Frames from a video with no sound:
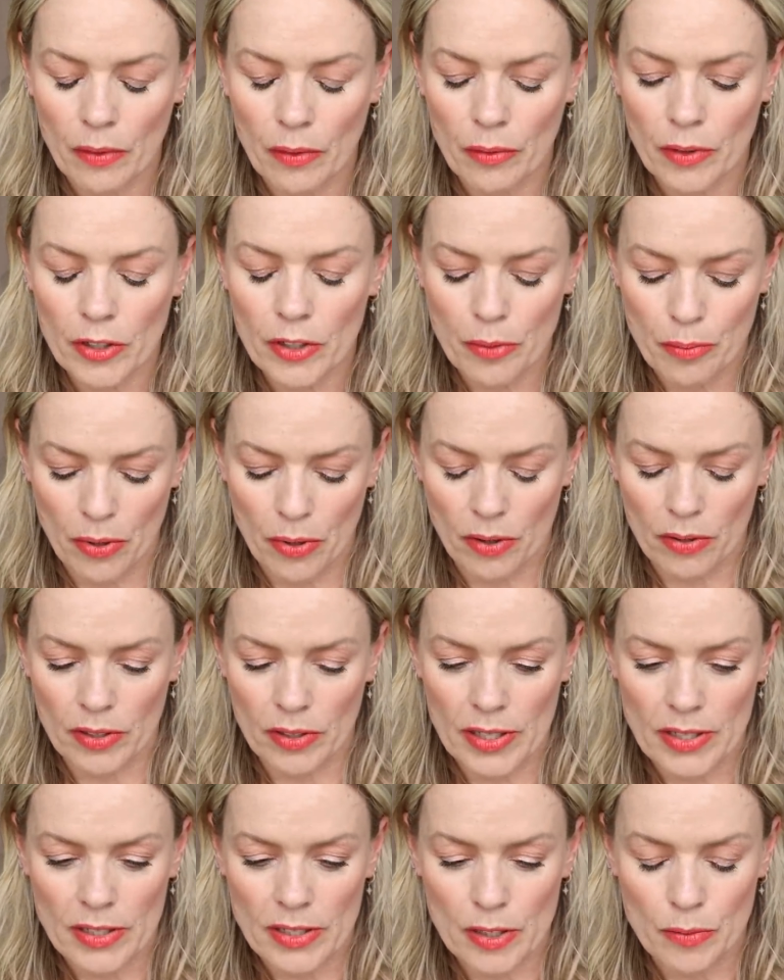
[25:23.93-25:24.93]
When you put on
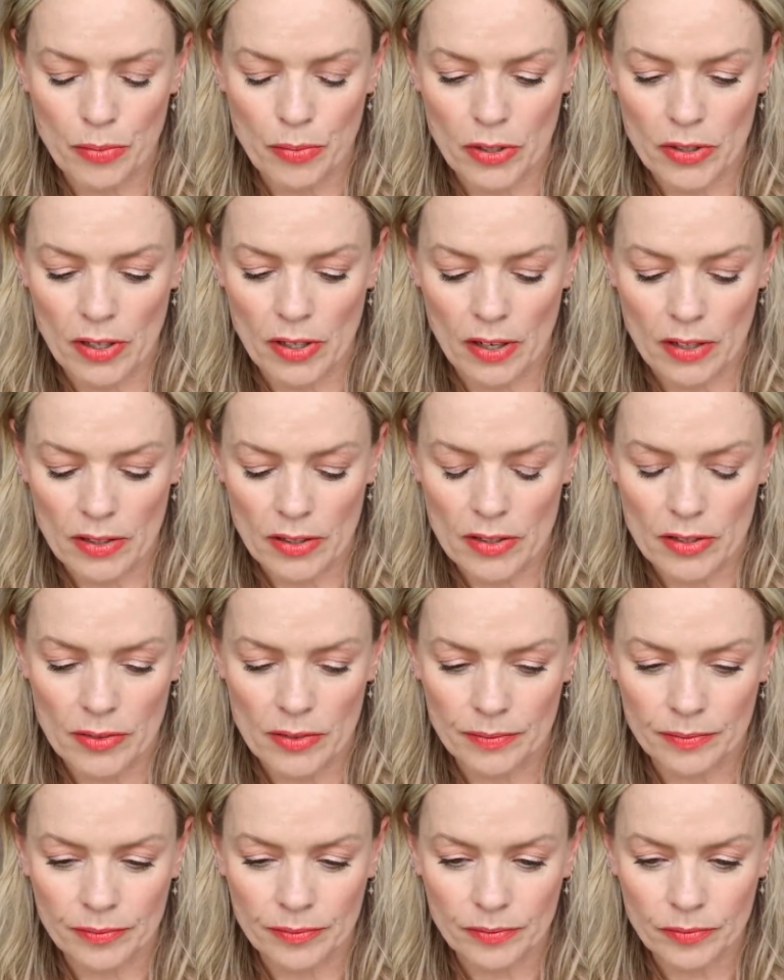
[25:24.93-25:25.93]
Lisa's products,
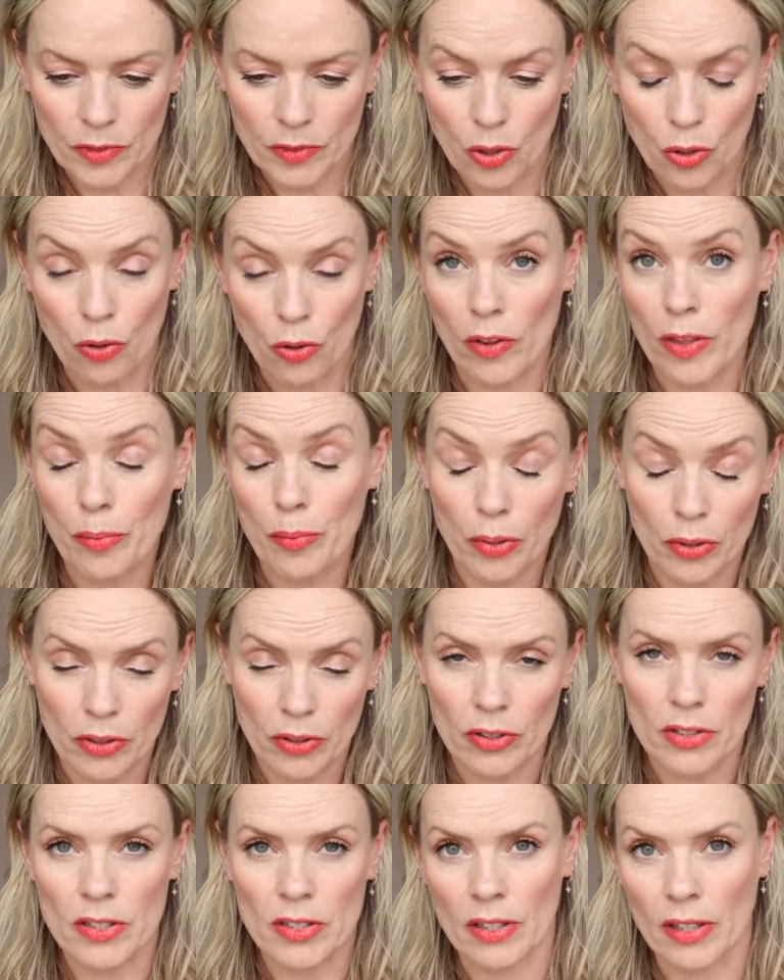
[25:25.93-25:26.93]
or other
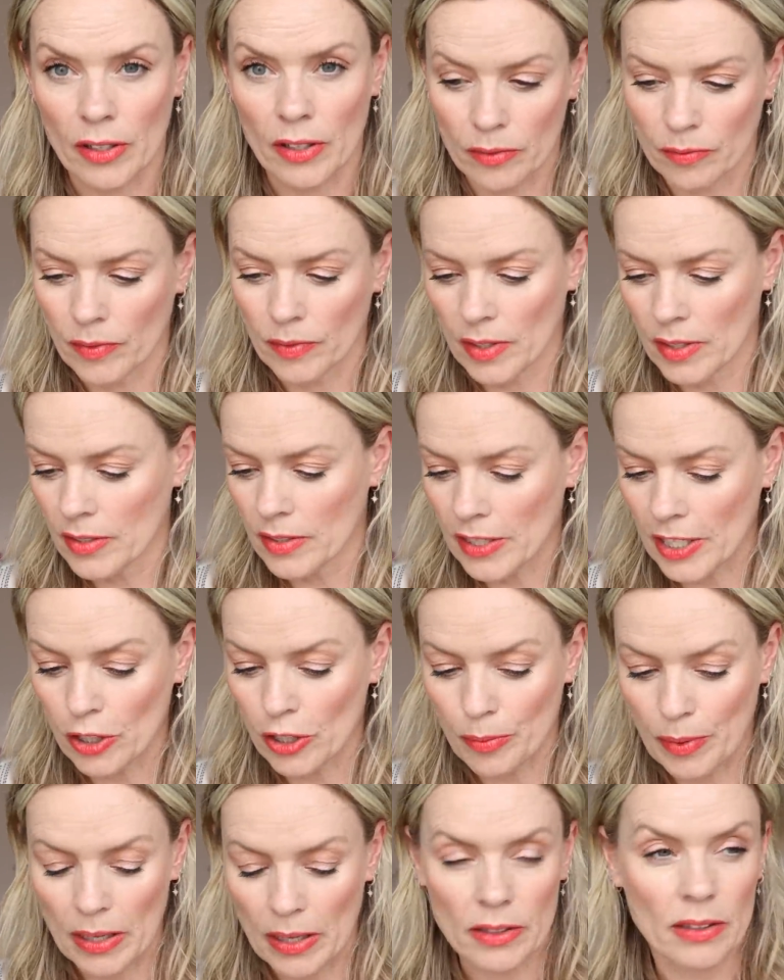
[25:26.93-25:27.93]
products that I tell you
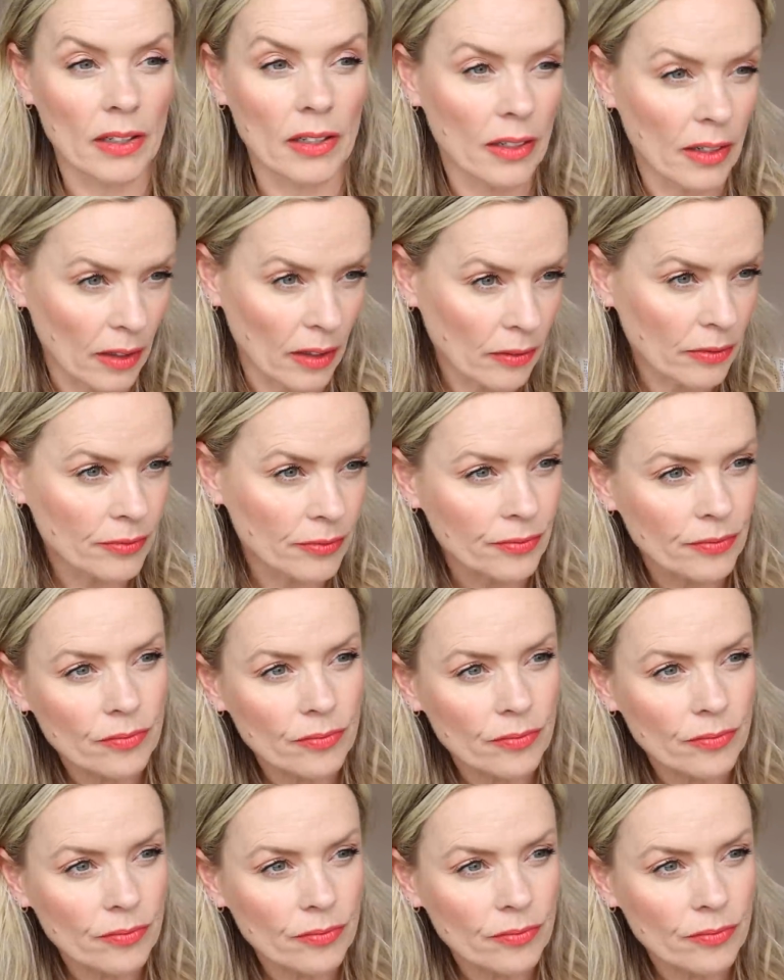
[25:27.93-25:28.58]
about that I love,